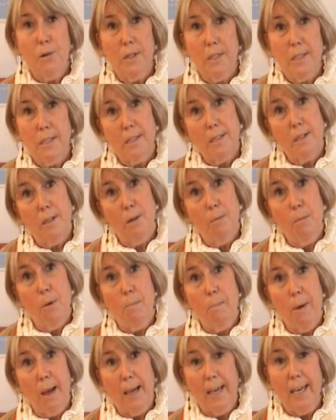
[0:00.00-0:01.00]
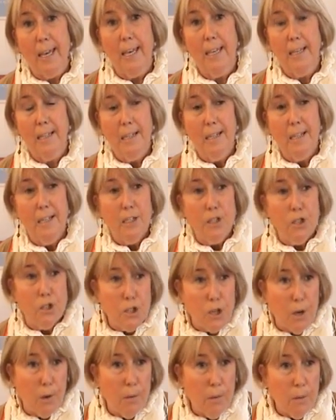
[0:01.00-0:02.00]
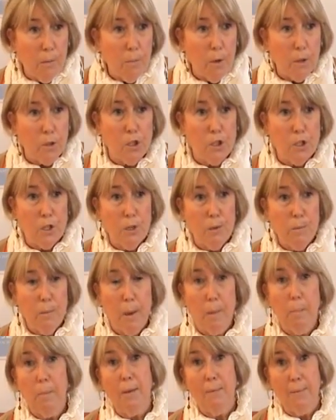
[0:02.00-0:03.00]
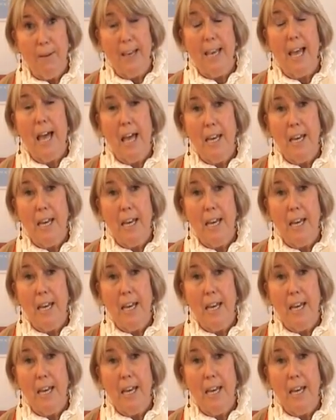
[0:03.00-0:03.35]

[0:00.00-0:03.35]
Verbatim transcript: other strokers coming back in, showing them what to do.